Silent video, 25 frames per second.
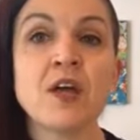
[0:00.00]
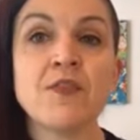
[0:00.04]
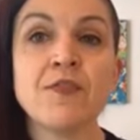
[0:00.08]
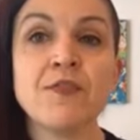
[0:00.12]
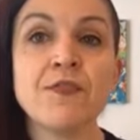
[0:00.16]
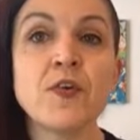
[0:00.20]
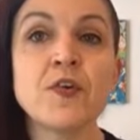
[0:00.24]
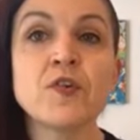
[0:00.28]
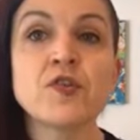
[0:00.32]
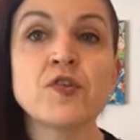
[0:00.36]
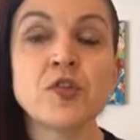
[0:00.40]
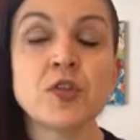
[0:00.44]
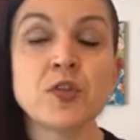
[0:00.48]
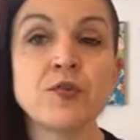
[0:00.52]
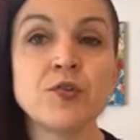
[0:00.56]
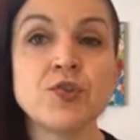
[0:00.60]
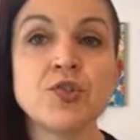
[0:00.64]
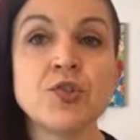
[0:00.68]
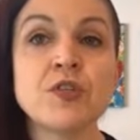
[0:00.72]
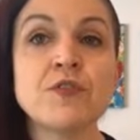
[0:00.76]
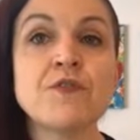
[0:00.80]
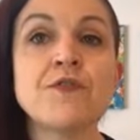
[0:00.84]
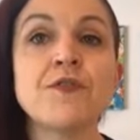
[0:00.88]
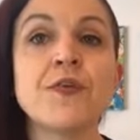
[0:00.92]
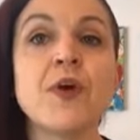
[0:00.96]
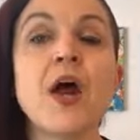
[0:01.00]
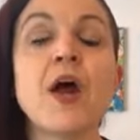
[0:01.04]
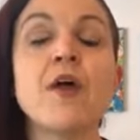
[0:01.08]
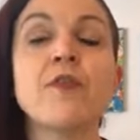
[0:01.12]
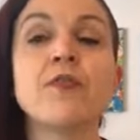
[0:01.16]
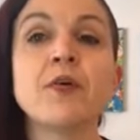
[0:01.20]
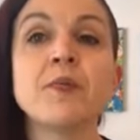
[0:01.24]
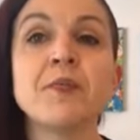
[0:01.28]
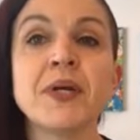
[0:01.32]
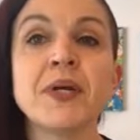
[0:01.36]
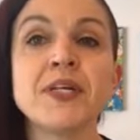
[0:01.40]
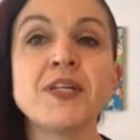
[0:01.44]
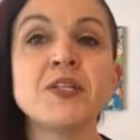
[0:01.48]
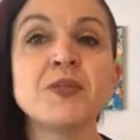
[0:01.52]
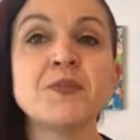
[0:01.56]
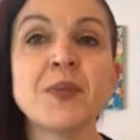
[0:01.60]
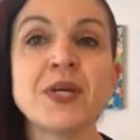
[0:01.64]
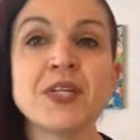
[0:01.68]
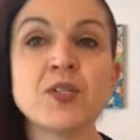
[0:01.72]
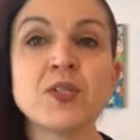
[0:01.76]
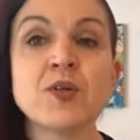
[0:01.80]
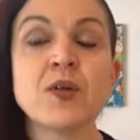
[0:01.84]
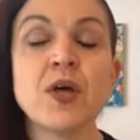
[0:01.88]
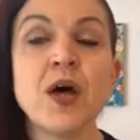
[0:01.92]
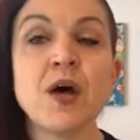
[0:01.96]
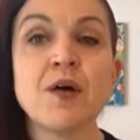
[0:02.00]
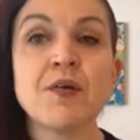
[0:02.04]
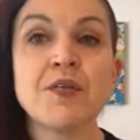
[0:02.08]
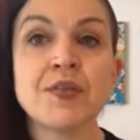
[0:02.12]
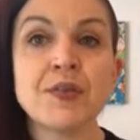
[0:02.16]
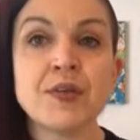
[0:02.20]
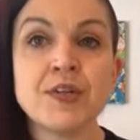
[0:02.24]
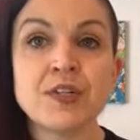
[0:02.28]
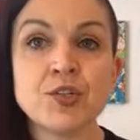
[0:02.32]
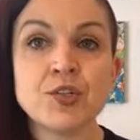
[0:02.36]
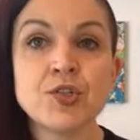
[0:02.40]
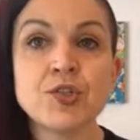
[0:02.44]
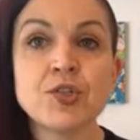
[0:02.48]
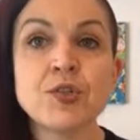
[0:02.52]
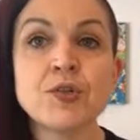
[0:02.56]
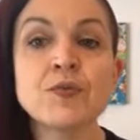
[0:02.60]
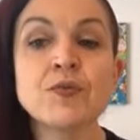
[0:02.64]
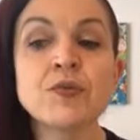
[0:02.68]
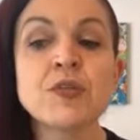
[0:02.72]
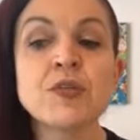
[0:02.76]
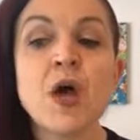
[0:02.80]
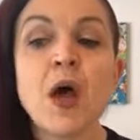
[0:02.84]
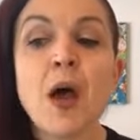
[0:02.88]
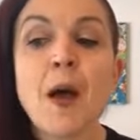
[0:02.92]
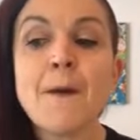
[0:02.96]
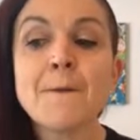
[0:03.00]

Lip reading: a full solution for everybody's mental health issues,